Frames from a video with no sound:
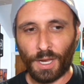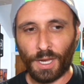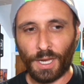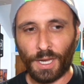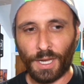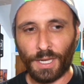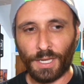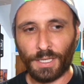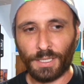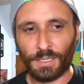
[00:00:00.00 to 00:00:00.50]

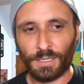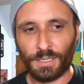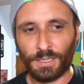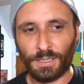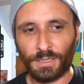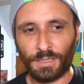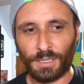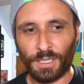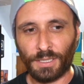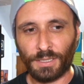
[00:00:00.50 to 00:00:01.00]
and
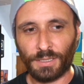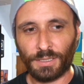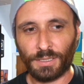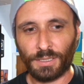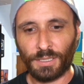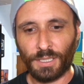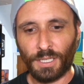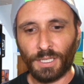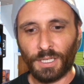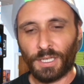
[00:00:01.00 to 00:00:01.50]
he
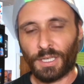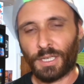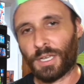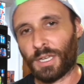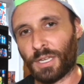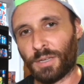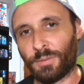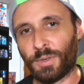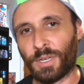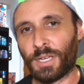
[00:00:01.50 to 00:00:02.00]
says,
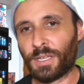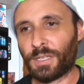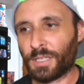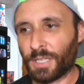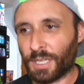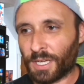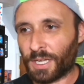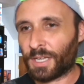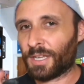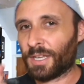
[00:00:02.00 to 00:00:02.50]
"Hey, man,
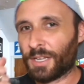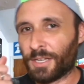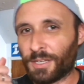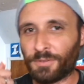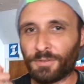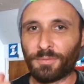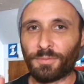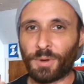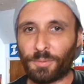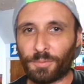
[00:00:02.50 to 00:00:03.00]
yeah,
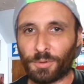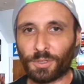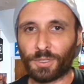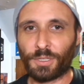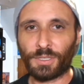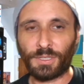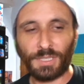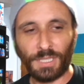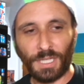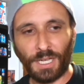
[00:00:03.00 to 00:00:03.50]
hey, remember
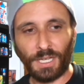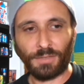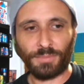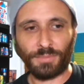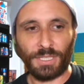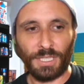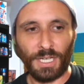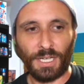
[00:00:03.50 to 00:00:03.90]
good times?